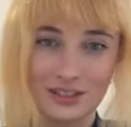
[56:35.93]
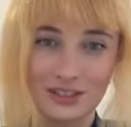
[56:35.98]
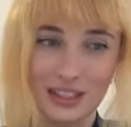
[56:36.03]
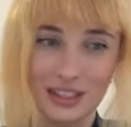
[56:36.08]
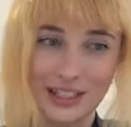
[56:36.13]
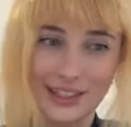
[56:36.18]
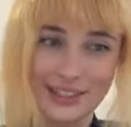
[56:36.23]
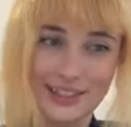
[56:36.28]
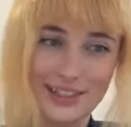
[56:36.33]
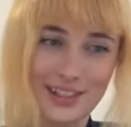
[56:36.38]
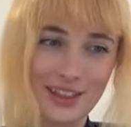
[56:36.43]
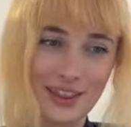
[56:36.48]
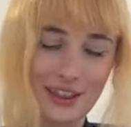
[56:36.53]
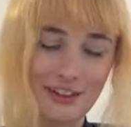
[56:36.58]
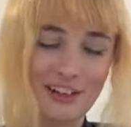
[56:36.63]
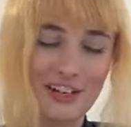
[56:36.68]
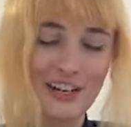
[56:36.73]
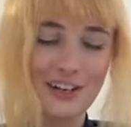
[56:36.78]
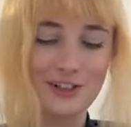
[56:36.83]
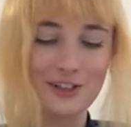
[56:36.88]
Less than
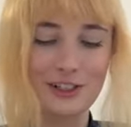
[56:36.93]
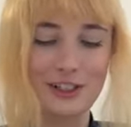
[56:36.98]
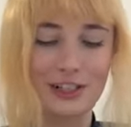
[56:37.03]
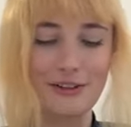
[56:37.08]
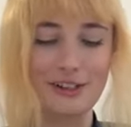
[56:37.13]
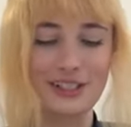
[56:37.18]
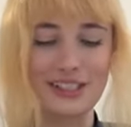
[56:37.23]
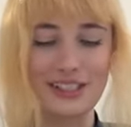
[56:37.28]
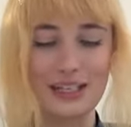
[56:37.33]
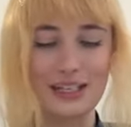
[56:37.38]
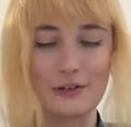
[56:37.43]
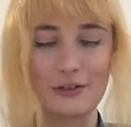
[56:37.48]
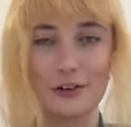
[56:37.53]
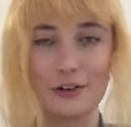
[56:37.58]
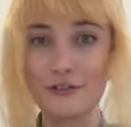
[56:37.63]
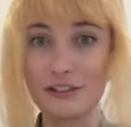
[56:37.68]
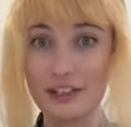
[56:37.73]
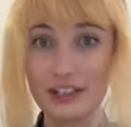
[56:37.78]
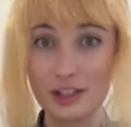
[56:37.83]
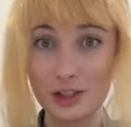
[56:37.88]
300 USD for
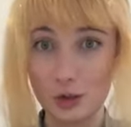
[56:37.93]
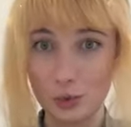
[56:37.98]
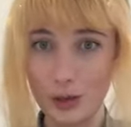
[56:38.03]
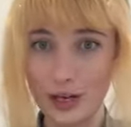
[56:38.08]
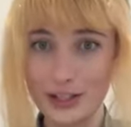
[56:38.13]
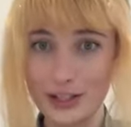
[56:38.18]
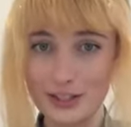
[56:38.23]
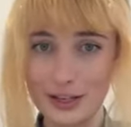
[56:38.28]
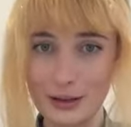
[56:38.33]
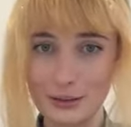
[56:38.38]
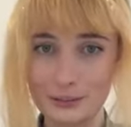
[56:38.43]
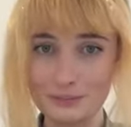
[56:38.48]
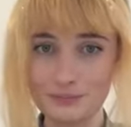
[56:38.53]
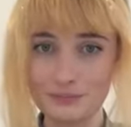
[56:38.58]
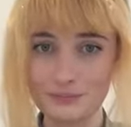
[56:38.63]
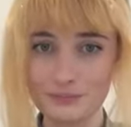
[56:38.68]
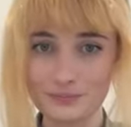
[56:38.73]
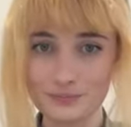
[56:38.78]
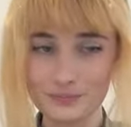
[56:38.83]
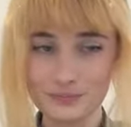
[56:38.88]
vintage YSL.
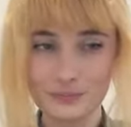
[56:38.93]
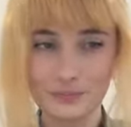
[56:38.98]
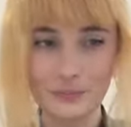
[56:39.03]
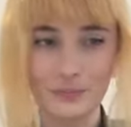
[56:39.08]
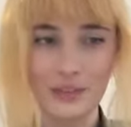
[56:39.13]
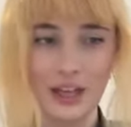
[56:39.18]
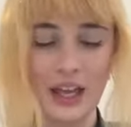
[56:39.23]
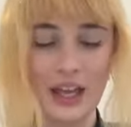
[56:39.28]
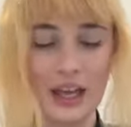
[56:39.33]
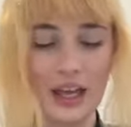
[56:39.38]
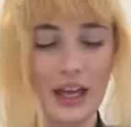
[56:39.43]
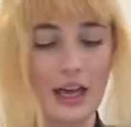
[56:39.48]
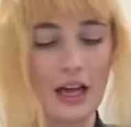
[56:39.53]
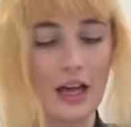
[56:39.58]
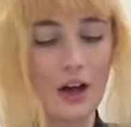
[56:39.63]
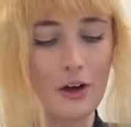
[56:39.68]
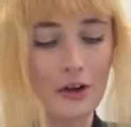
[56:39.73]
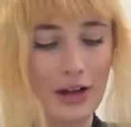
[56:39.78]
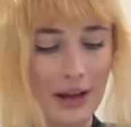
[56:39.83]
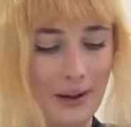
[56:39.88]

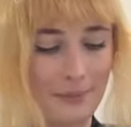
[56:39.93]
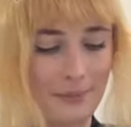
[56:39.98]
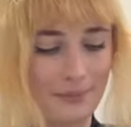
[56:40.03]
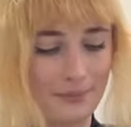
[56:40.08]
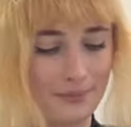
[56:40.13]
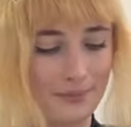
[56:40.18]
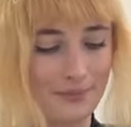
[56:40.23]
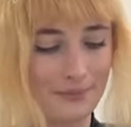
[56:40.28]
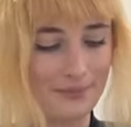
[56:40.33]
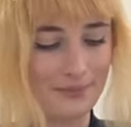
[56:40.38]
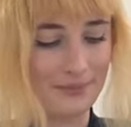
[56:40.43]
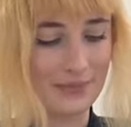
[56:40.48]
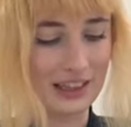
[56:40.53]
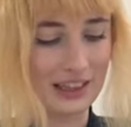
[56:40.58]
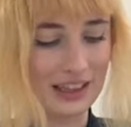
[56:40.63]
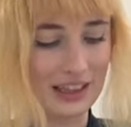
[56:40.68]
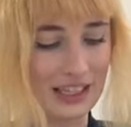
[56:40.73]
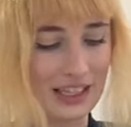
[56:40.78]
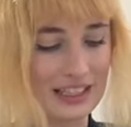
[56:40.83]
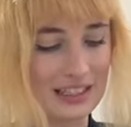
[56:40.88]
Okay,
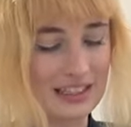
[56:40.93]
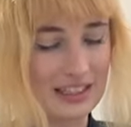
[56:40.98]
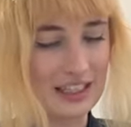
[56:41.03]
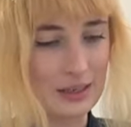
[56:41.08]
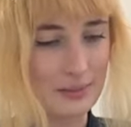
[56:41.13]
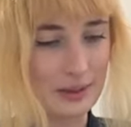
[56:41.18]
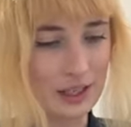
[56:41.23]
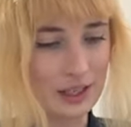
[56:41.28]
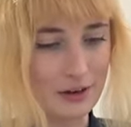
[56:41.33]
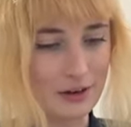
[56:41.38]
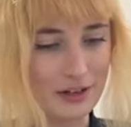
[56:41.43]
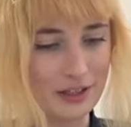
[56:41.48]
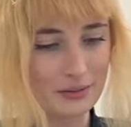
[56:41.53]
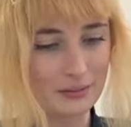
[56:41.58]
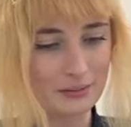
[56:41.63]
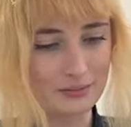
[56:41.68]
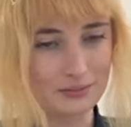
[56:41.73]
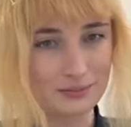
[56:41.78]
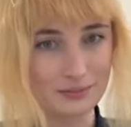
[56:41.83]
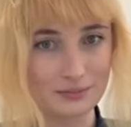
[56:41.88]
Let's keep it
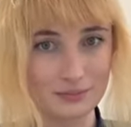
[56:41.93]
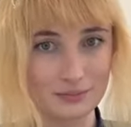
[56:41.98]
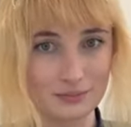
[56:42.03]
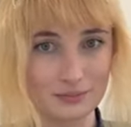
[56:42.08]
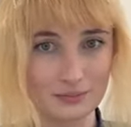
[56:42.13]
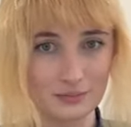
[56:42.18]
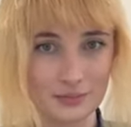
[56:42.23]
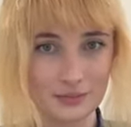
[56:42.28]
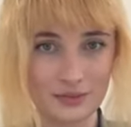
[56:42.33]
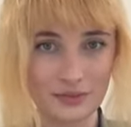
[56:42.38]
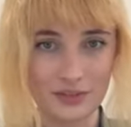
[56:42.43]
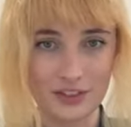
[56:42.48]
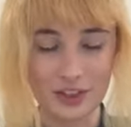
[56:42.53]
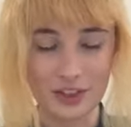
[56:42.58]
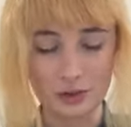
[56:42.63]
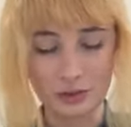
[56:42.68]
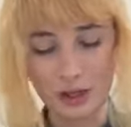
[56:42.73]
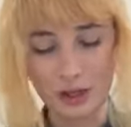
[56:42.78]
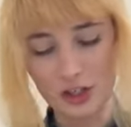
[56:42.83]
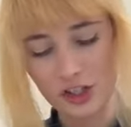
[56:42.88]
going. If
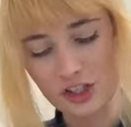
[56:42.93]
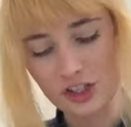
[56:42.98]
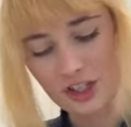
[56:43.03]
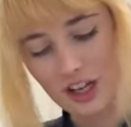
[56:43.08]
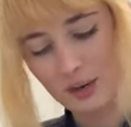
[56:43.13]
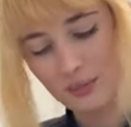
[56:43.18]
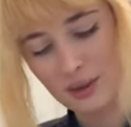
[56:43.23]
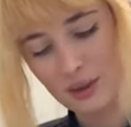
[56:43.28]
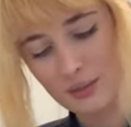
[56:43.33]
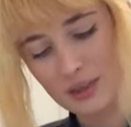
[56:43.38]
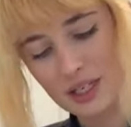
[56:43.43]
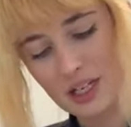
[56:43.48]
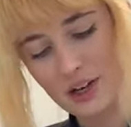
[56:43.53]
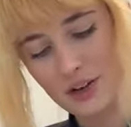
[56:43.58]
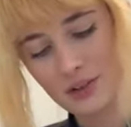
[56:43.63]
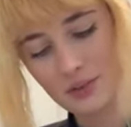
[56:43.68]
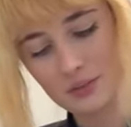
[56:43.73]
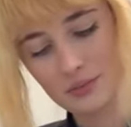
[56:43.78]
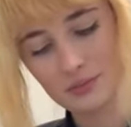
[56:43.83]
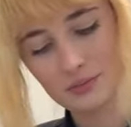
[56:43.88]
there's questions on them, let me
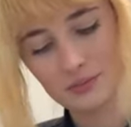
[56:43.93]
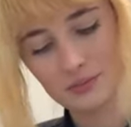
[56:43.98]
know.